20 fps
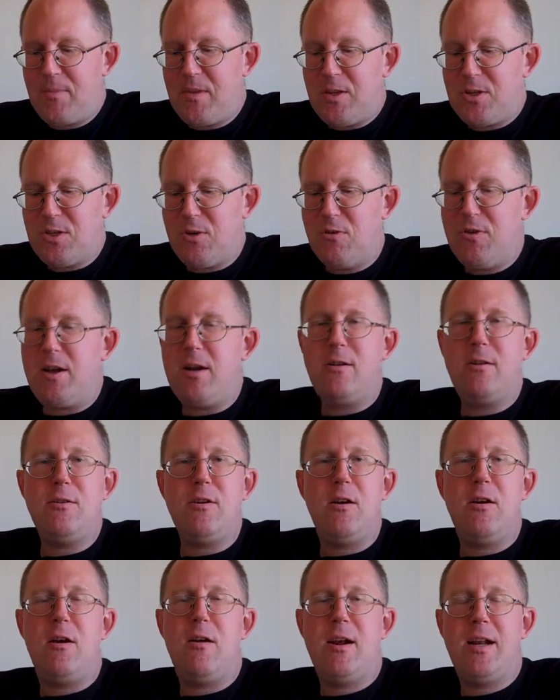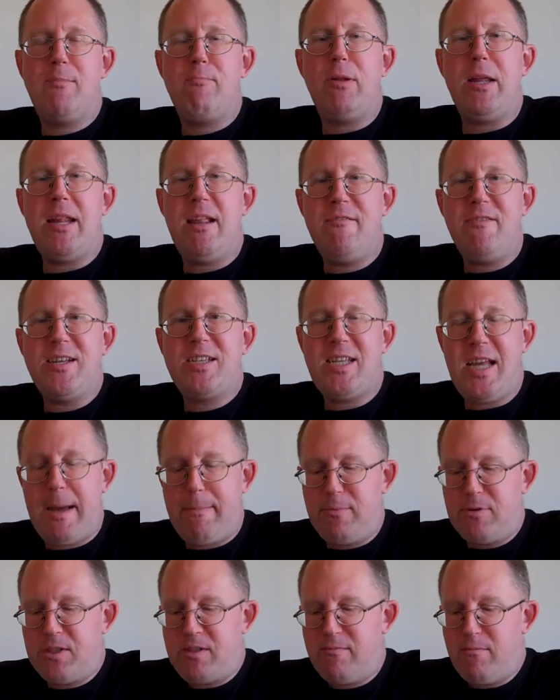So there are plenty of
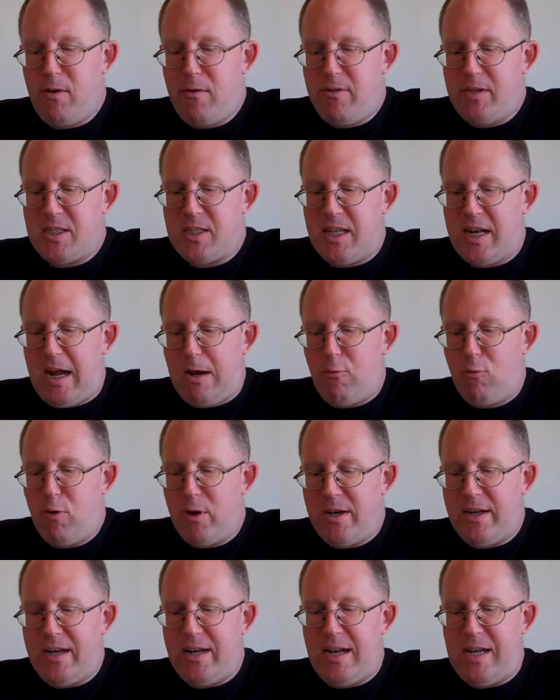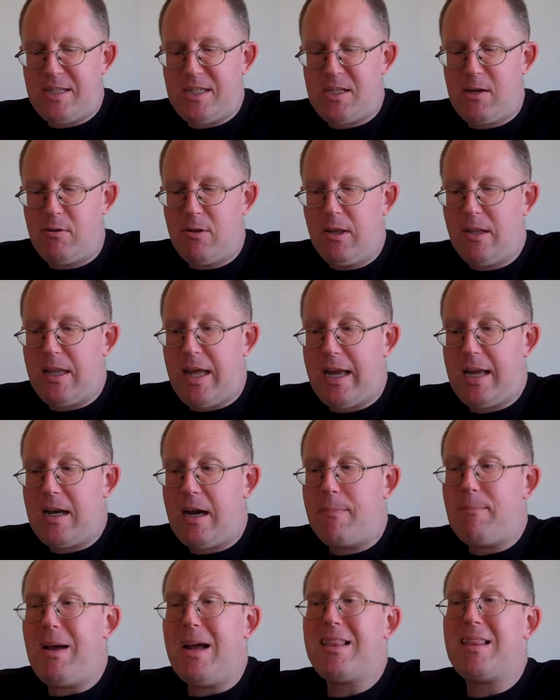examples of movies that I wouldn't necessarily like.
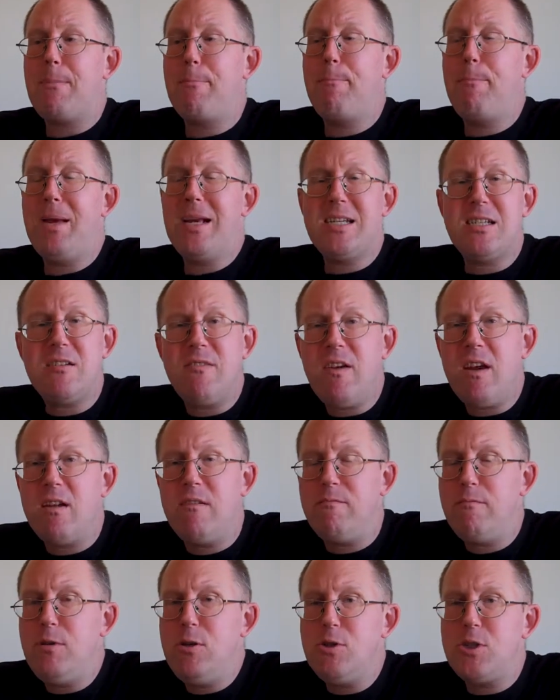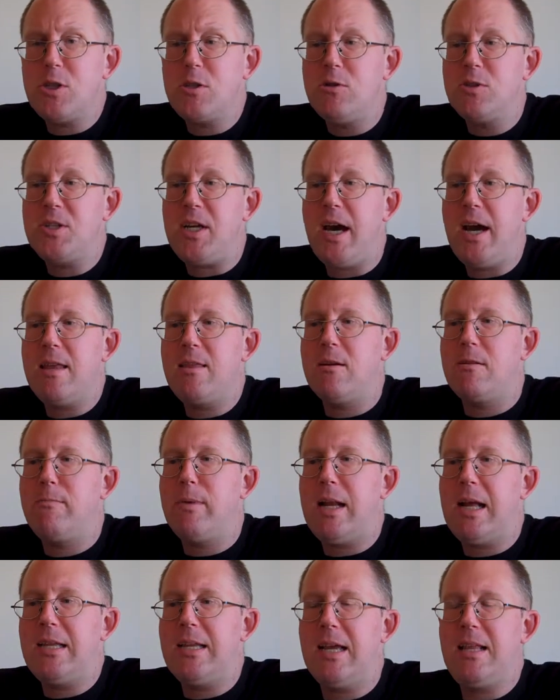I'm not the biggest fan of musicals either,
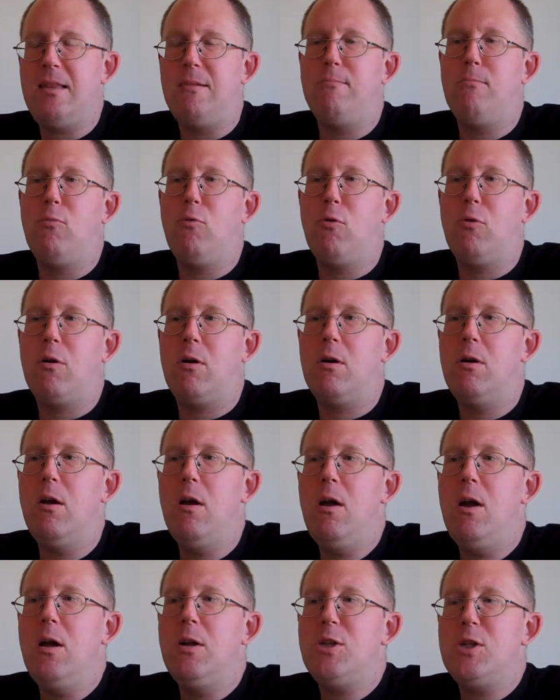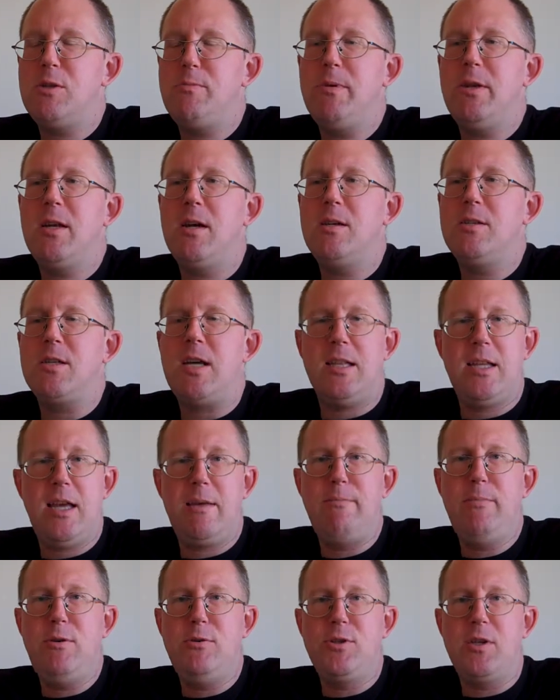but I like them more just because I
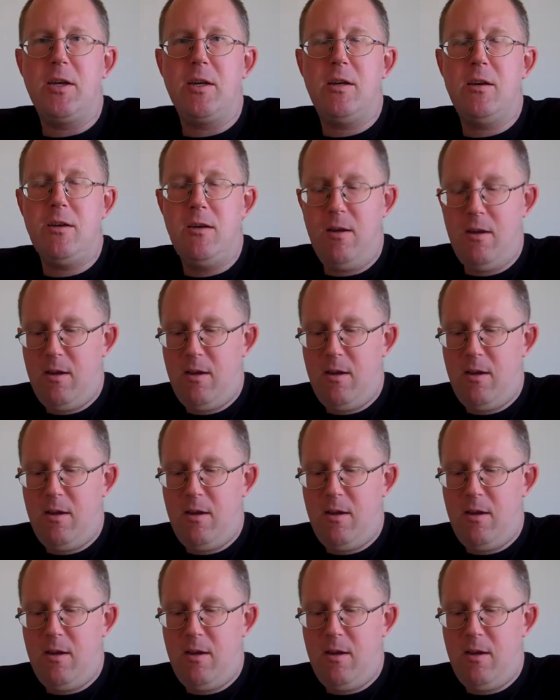like music.